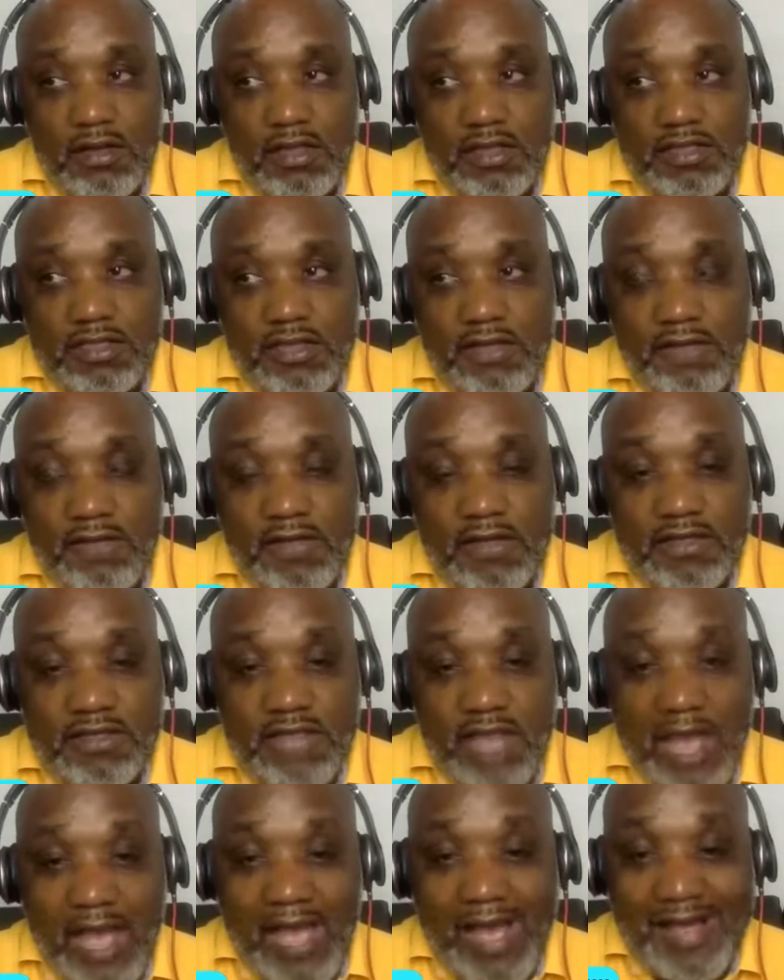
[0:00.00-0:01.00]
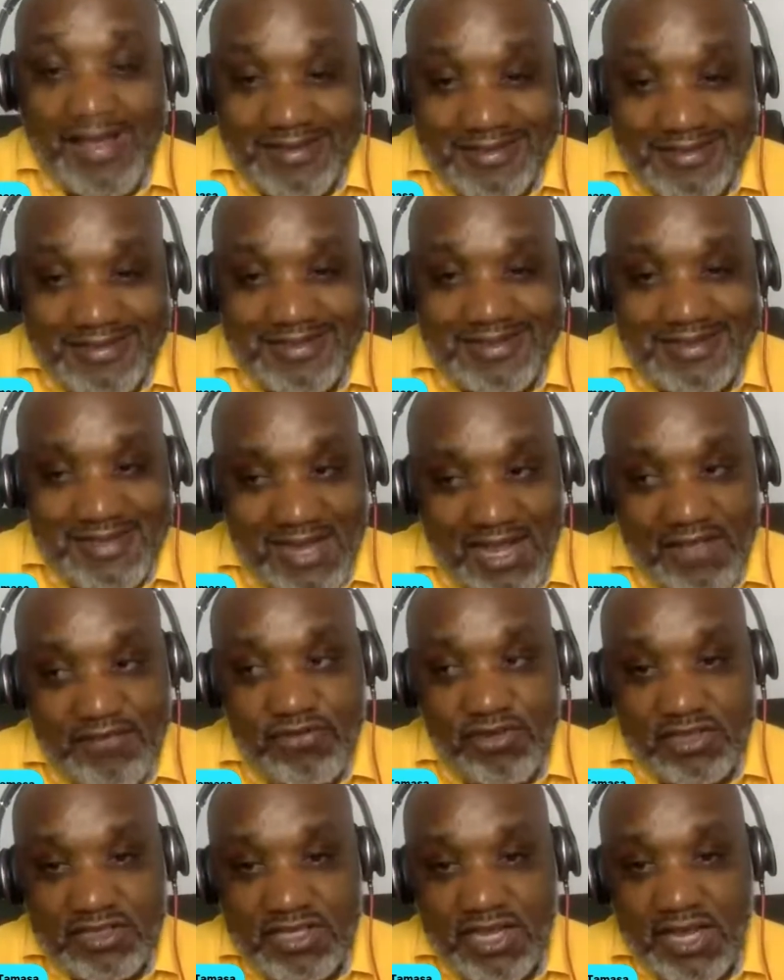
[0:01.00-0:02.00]
is a, is as
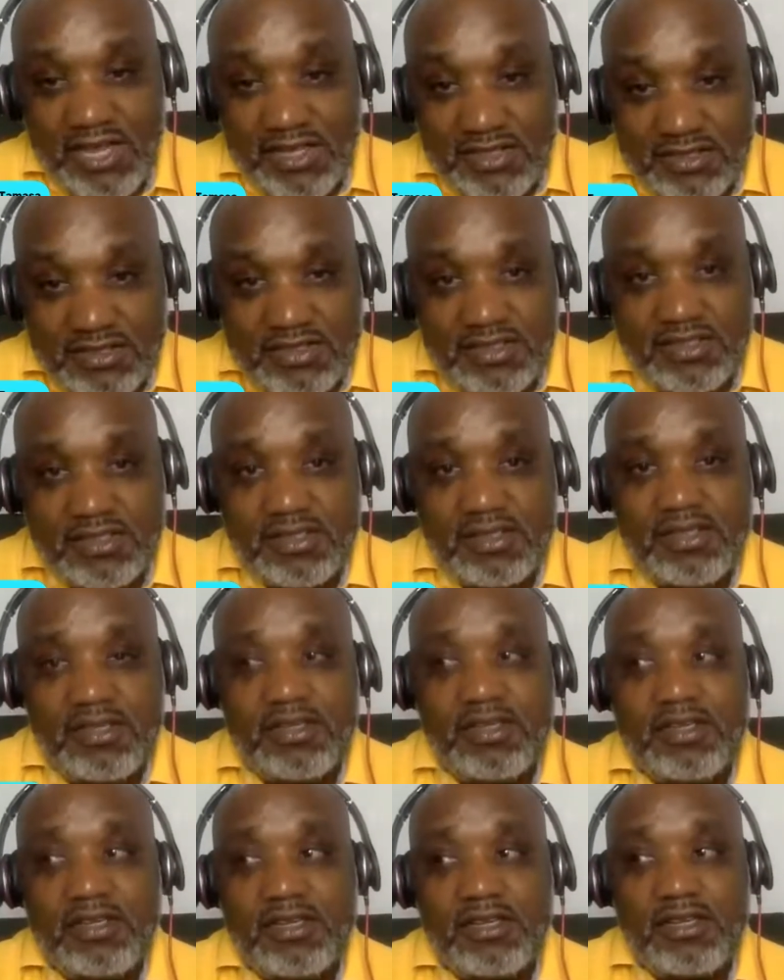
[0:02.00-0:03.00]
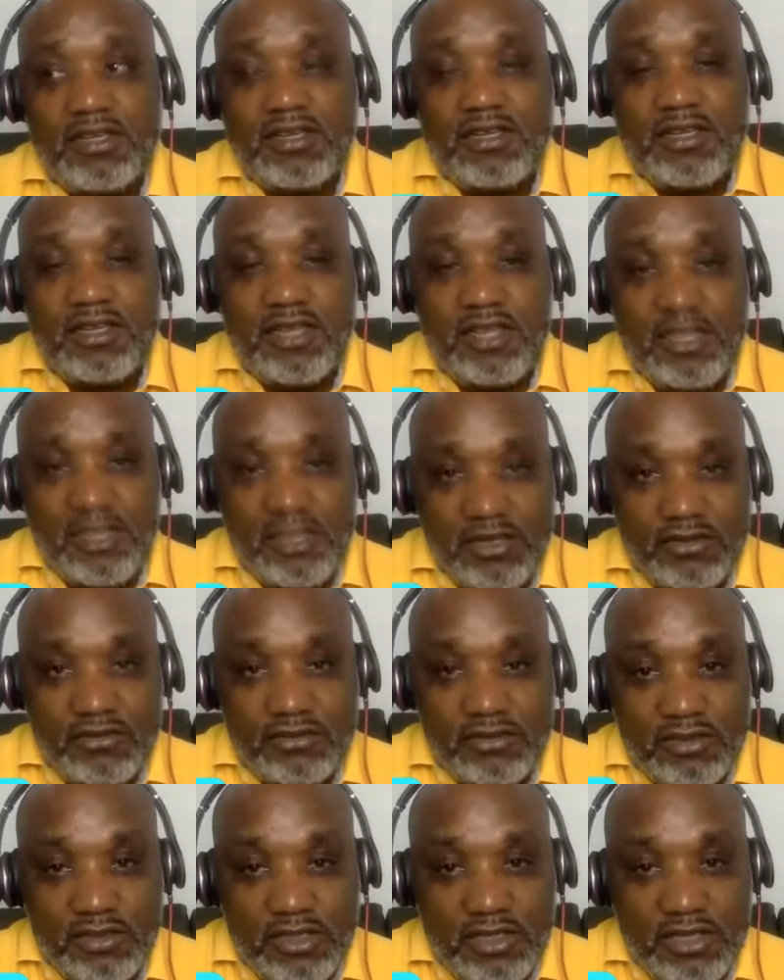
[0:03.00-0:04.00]
advertised in the
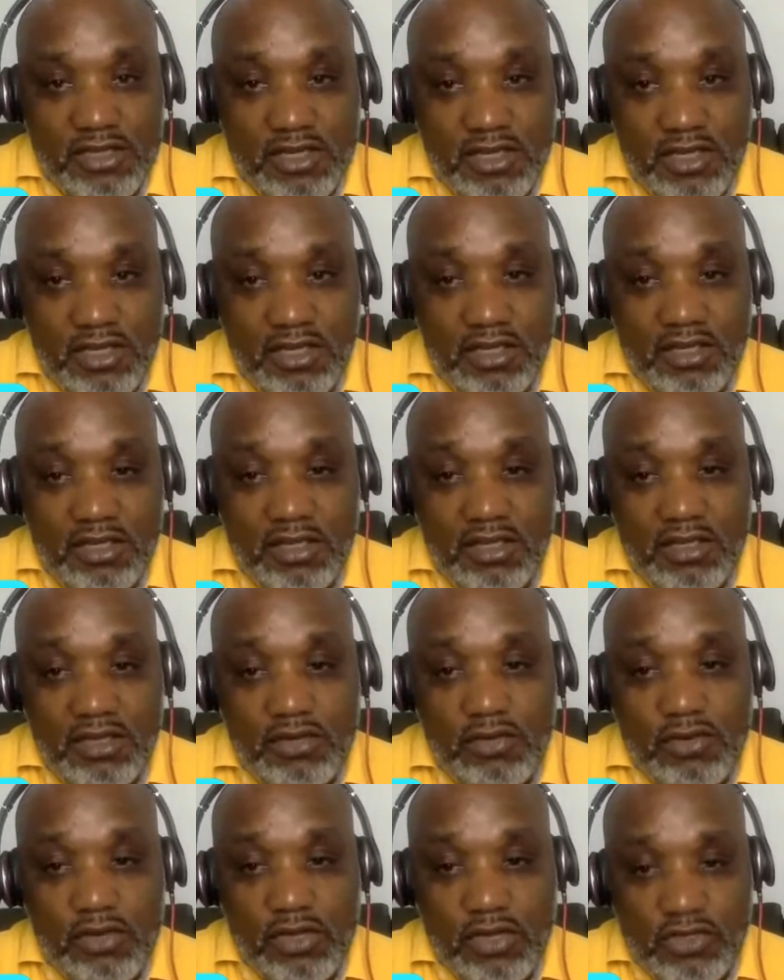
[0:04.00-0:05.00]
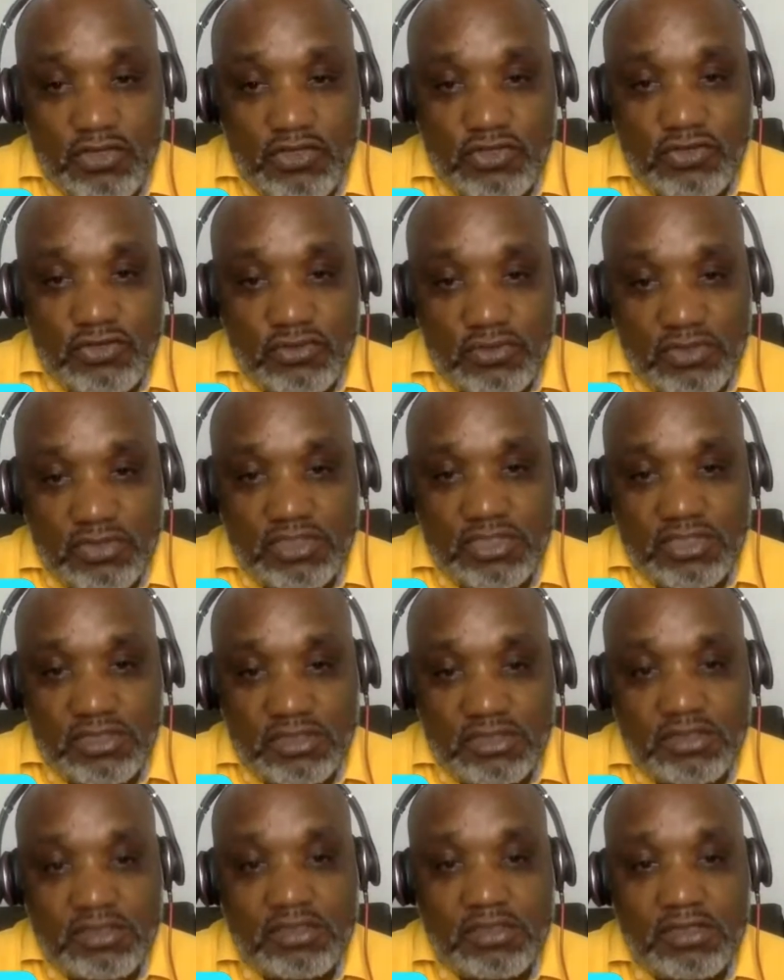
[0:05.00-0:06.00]
in the local stores
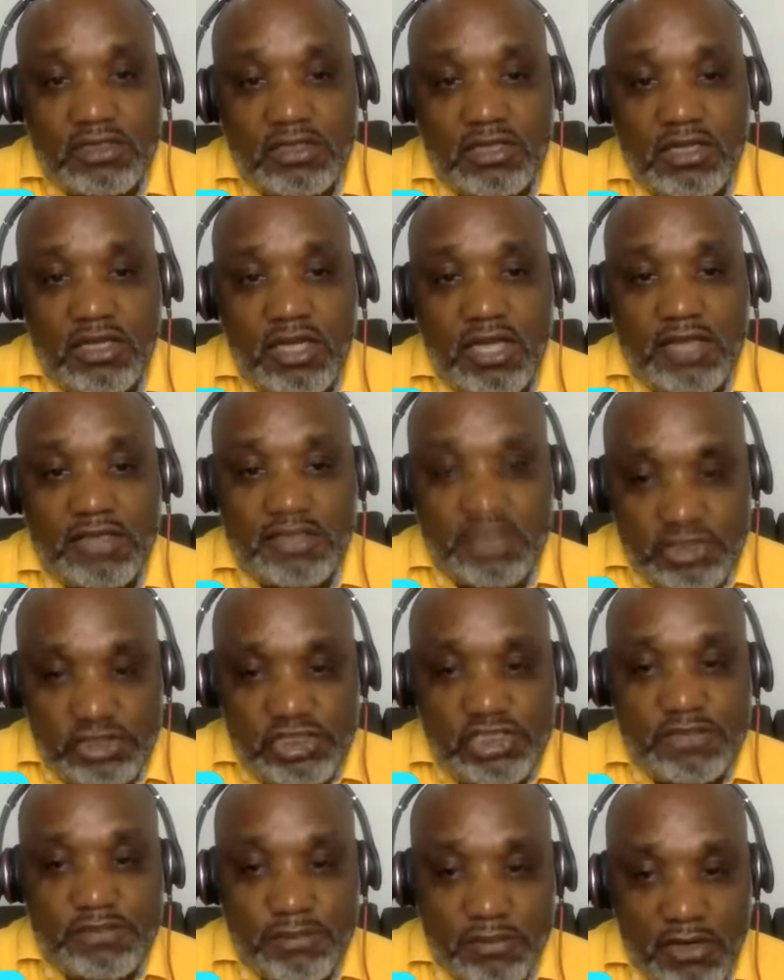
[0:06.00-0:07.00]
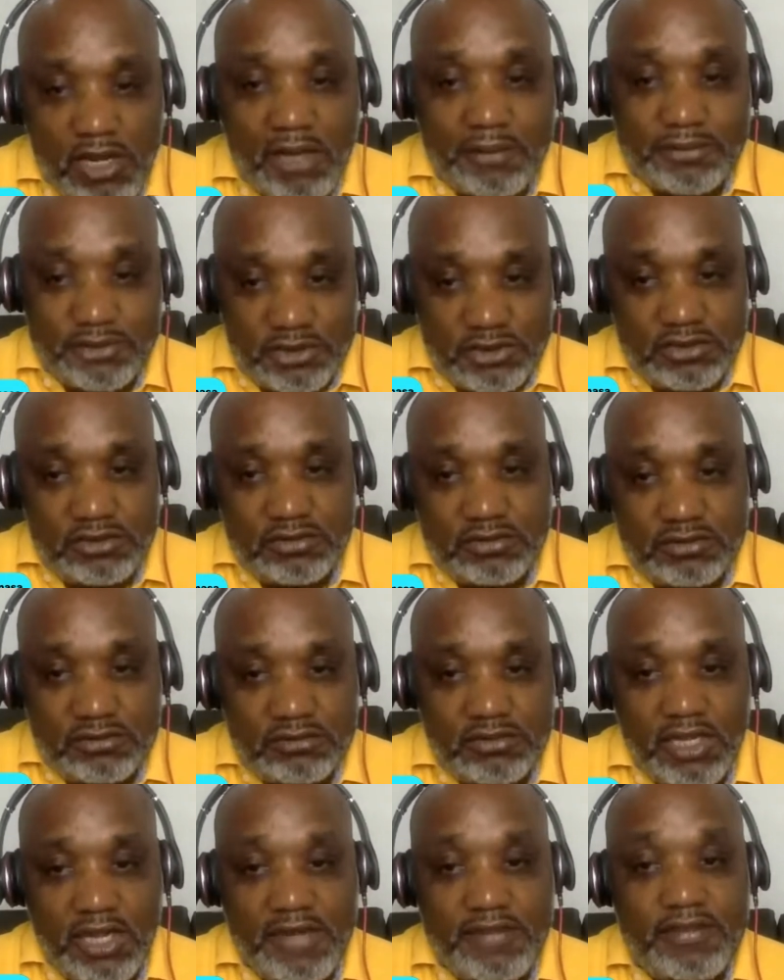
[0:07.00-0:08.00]
as a cheaper option.
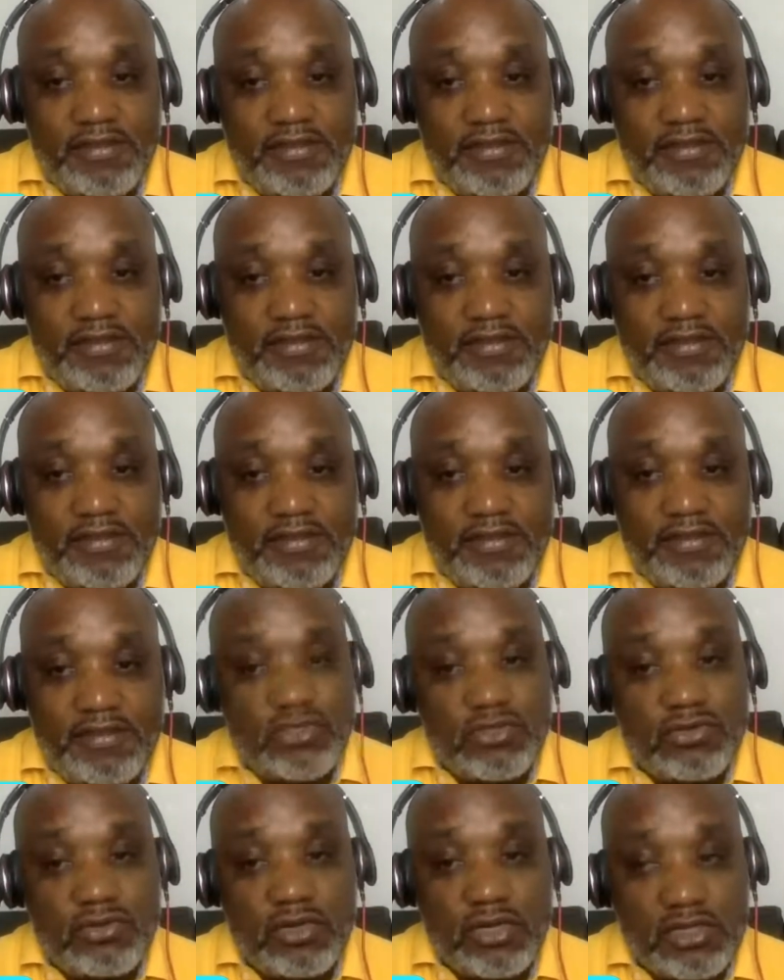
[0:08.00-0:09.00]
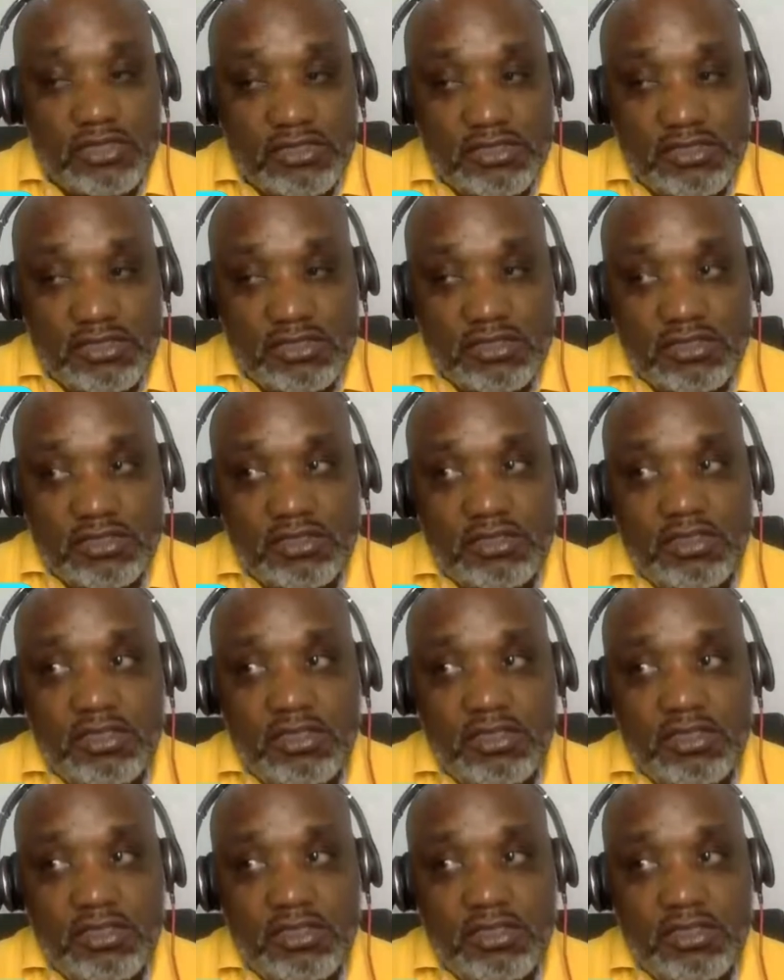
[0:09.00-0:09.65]
I think some stores